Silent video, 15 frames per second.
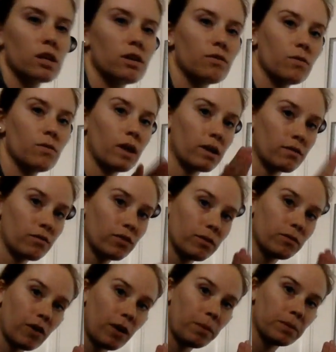going to like
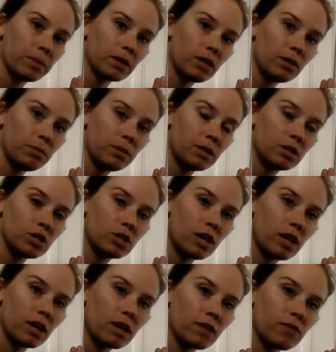flip-flop a little bit of
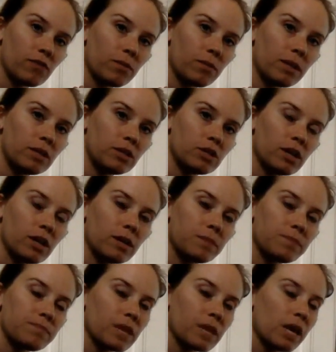genetic
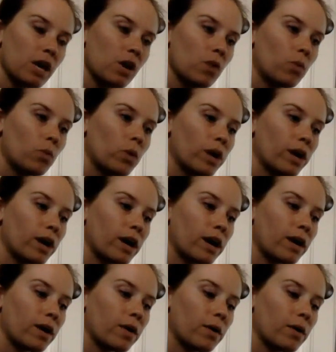information where,
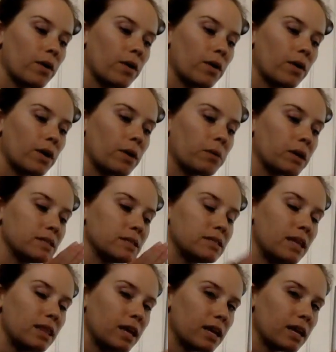now when I
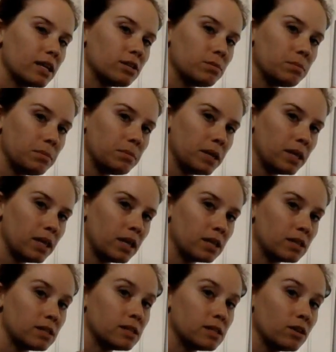say that, I mean that
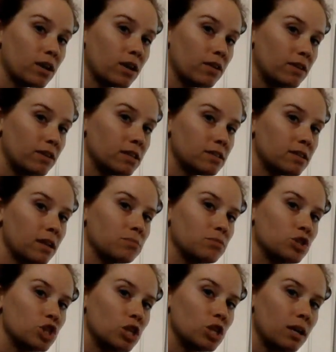it's still giving the
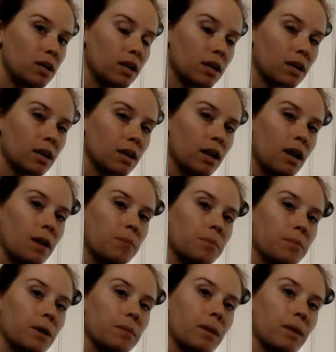same gene,
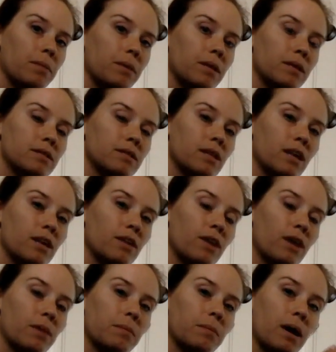but maybe instead of
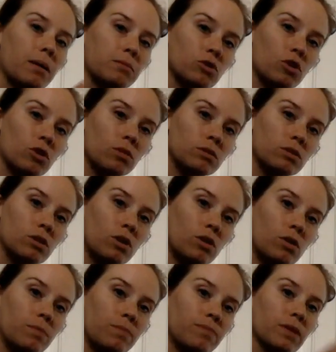on mom's
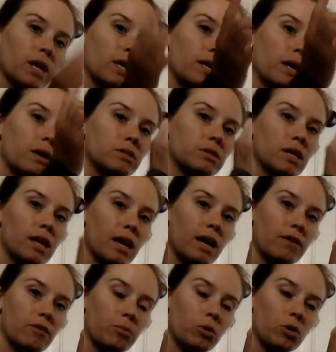chromosome, now it's going to
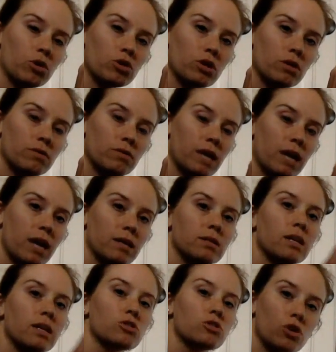have a portion of dad's,
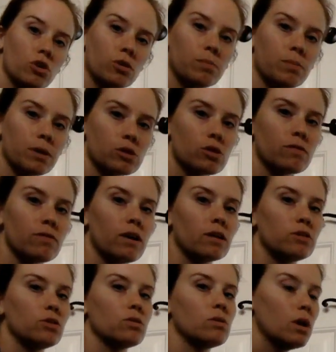and I'll show you a picture of
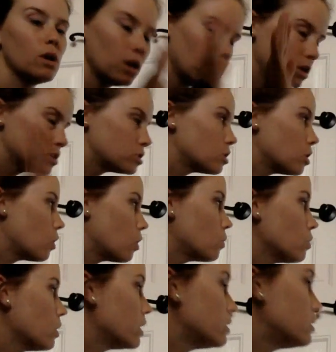that too.
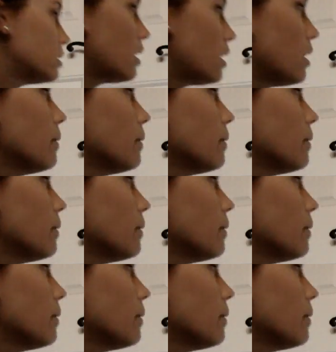So let's